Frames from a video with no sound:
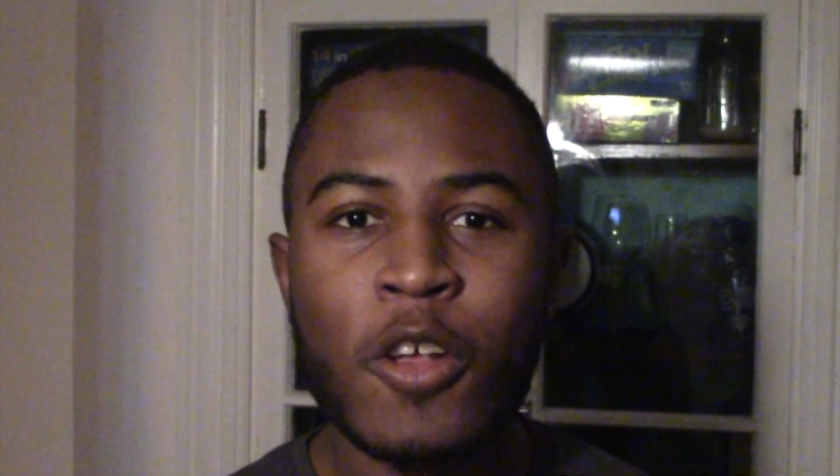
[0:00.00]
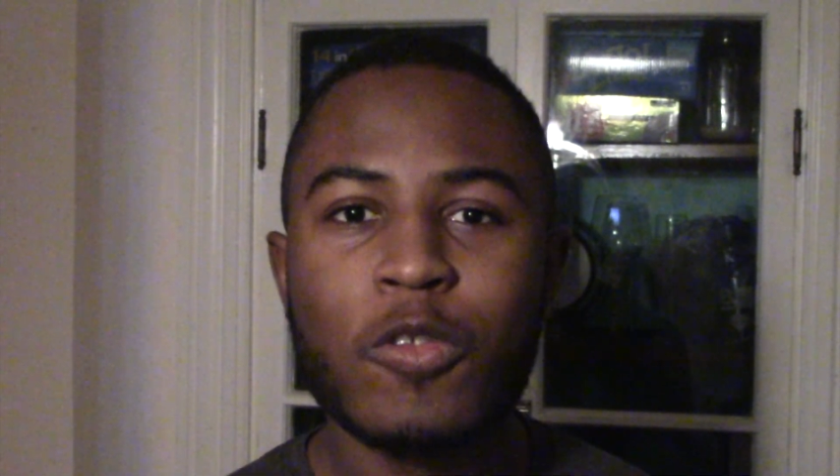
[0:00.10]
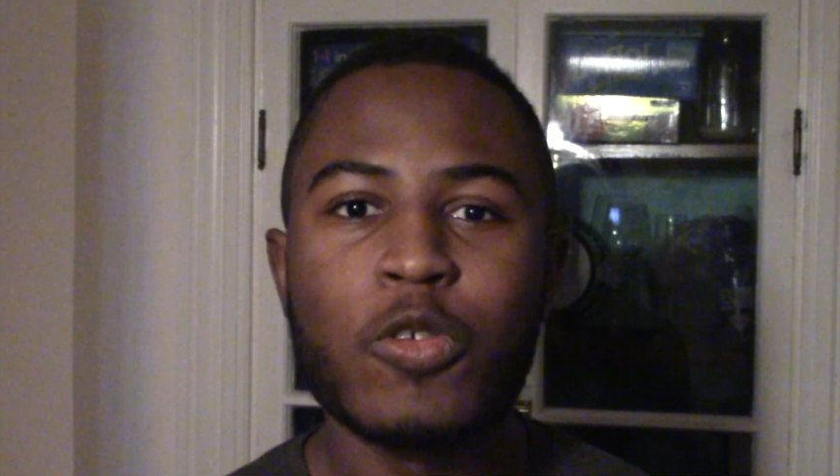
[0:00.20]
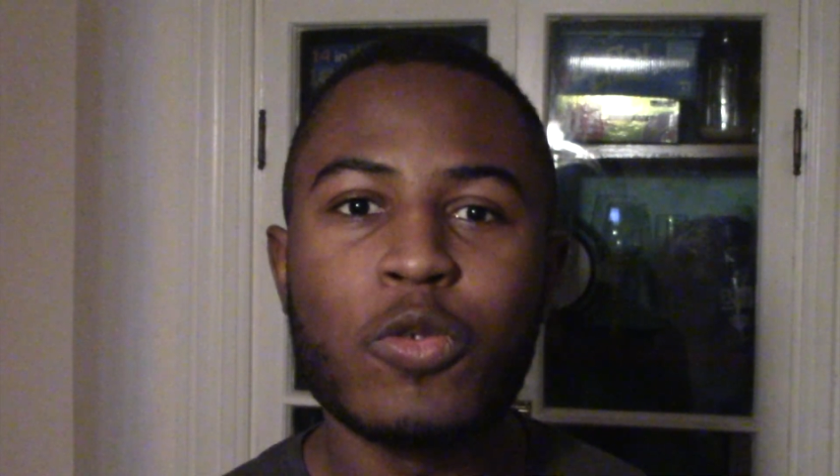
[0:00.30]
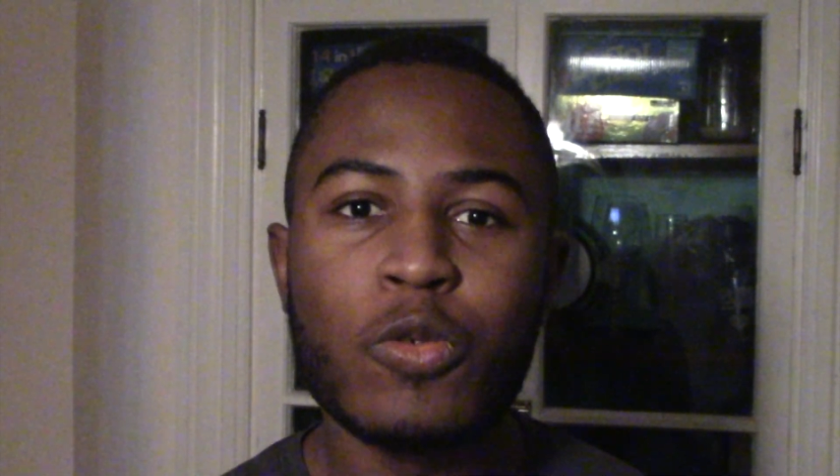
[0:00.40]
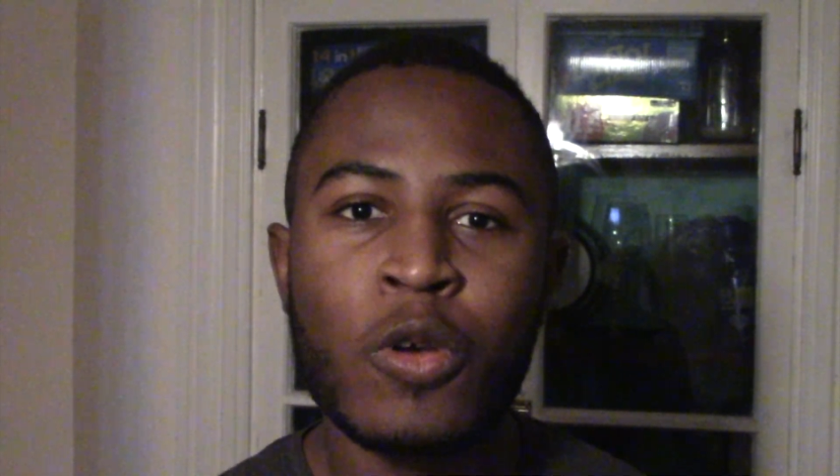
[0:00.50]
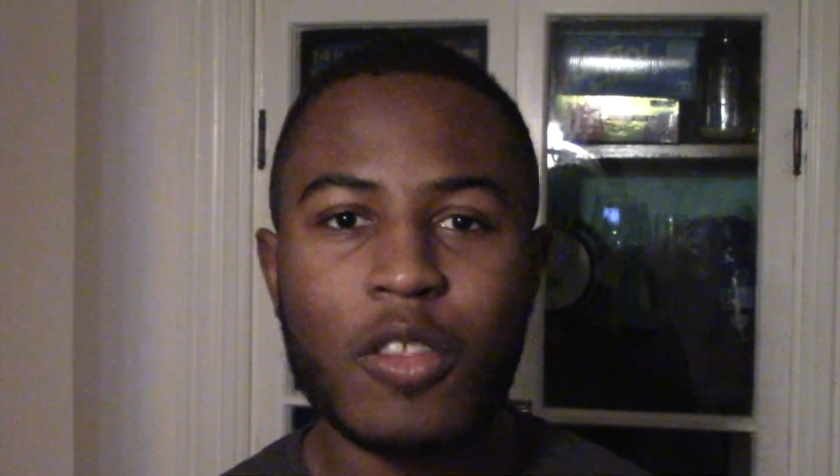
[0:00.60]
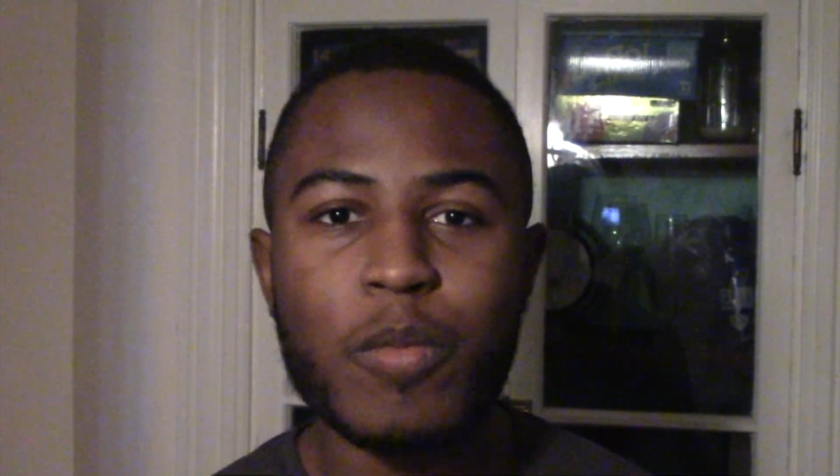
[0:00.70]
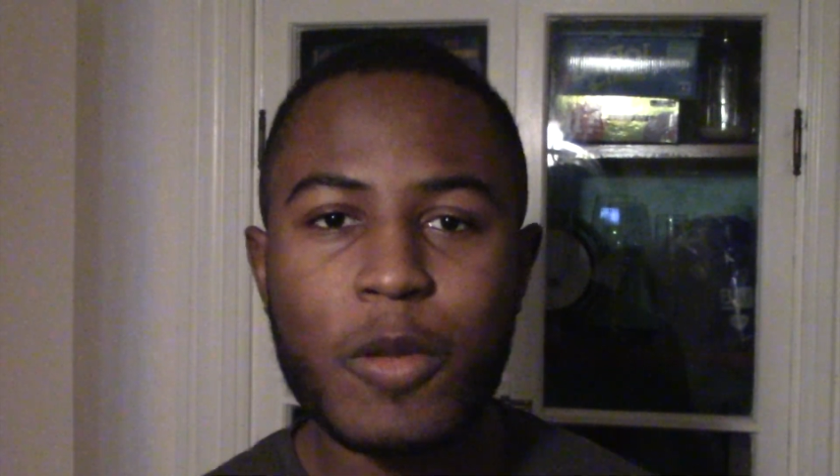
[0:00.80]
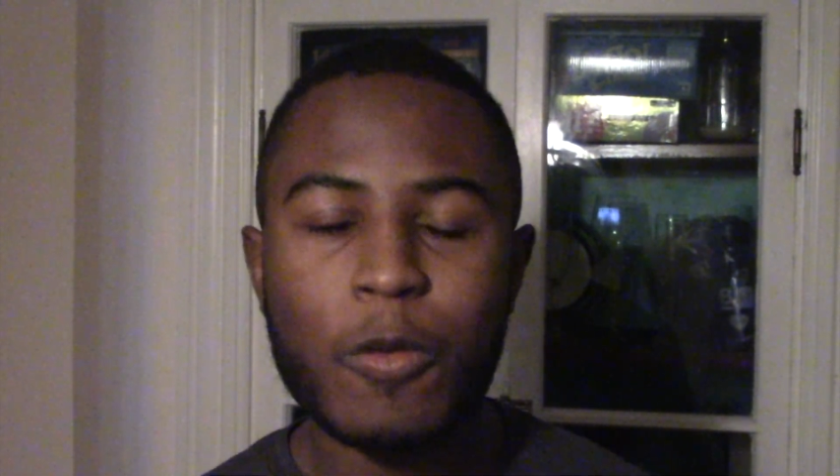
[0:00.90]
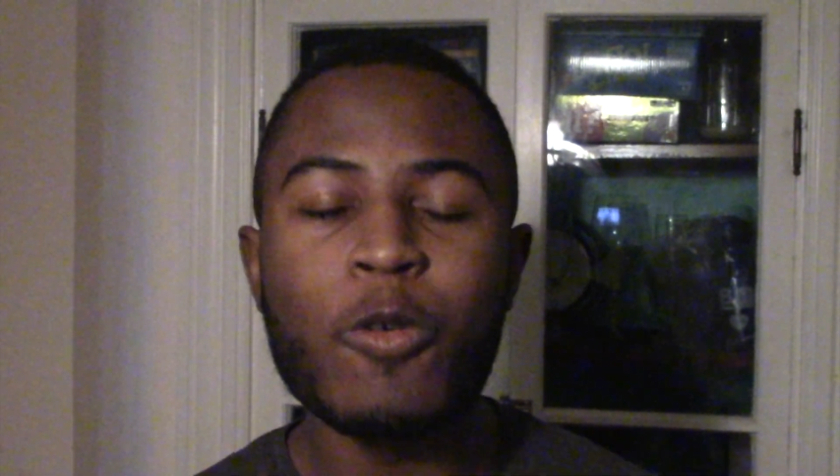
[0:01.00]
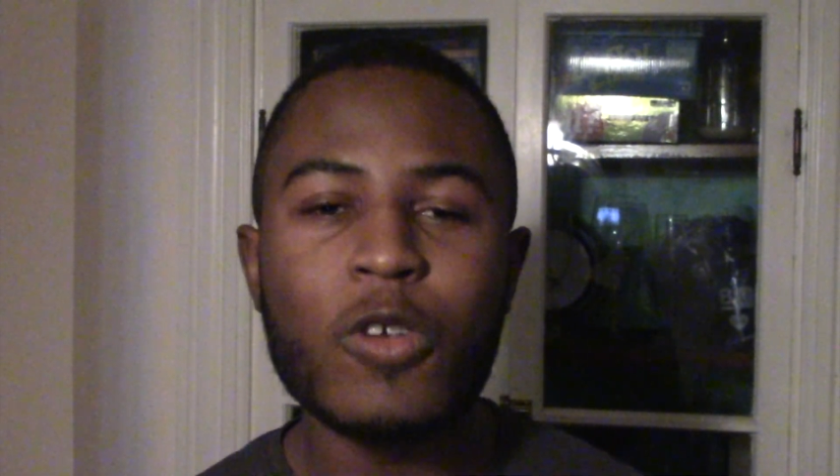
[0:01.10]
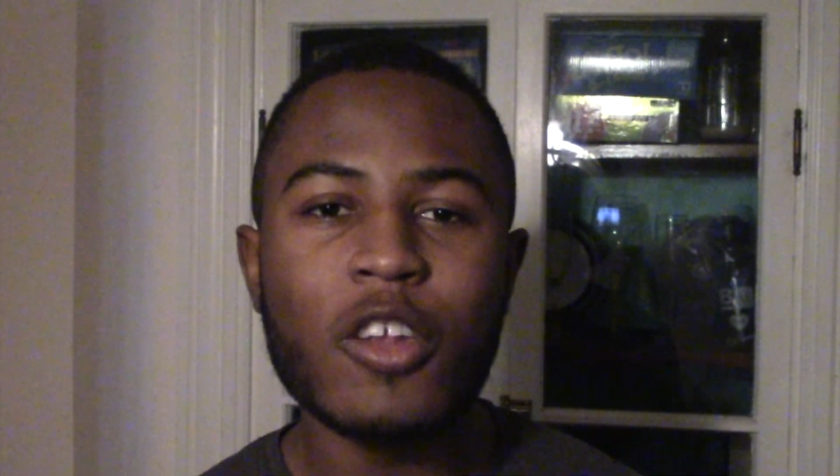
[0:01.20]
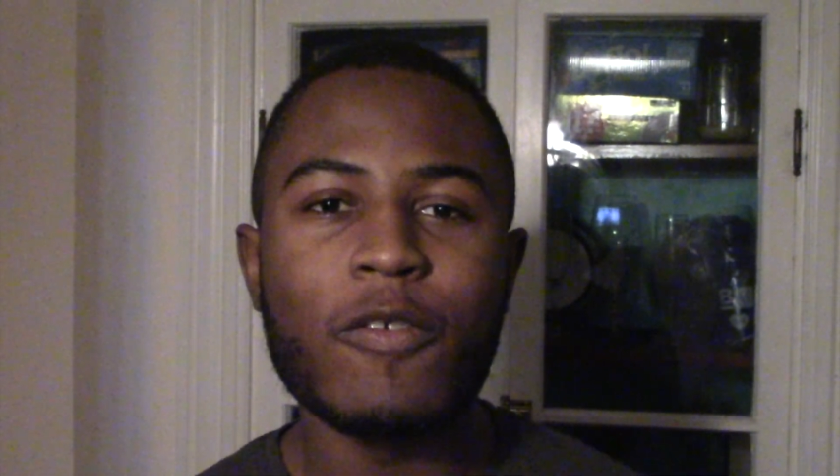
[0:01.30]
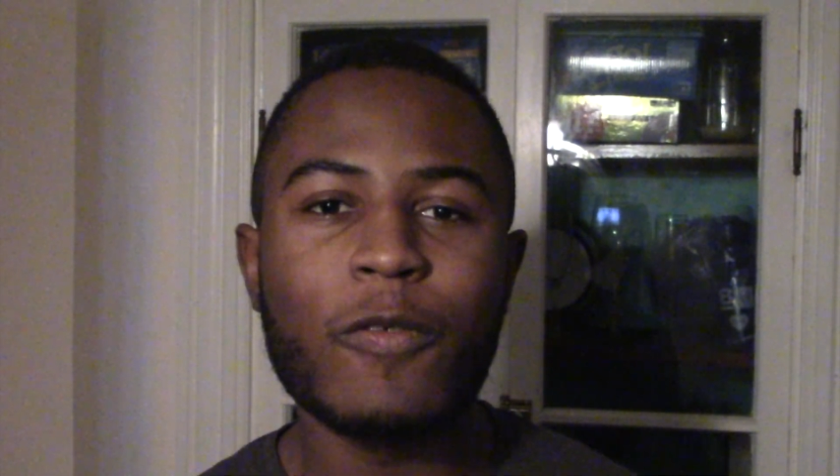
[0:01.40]
to the people who
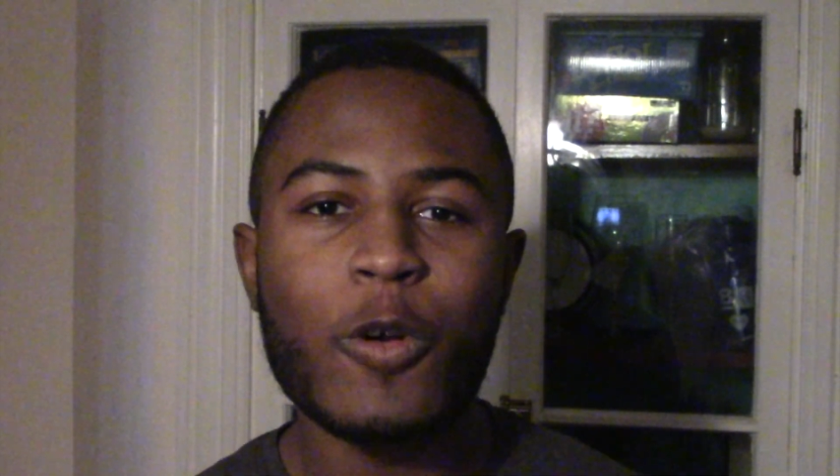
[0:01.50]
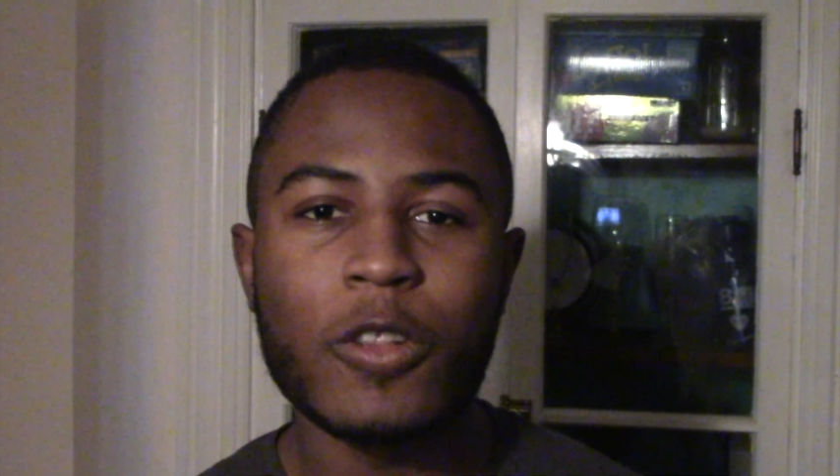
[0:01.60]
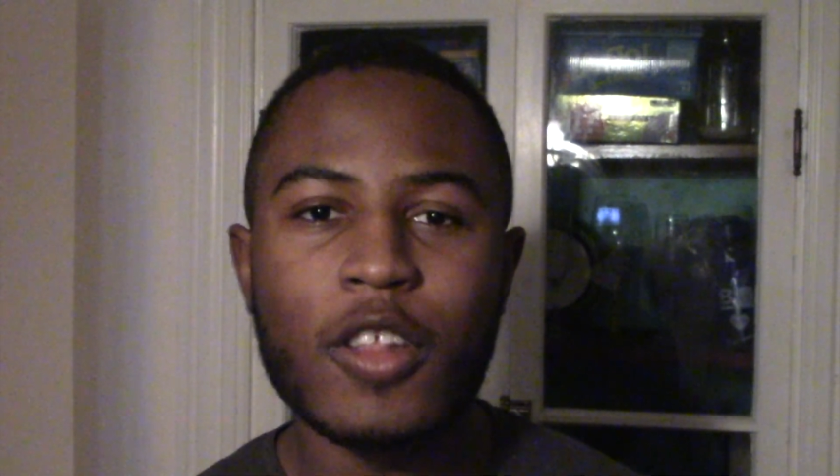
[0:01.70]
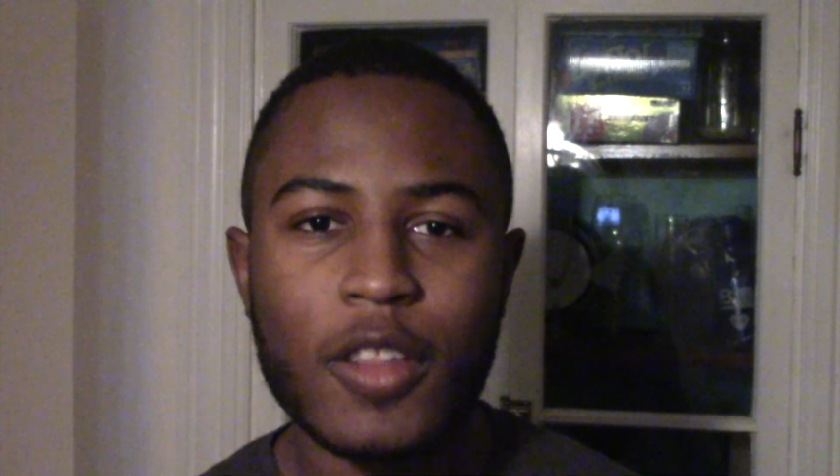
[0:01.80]
can afford the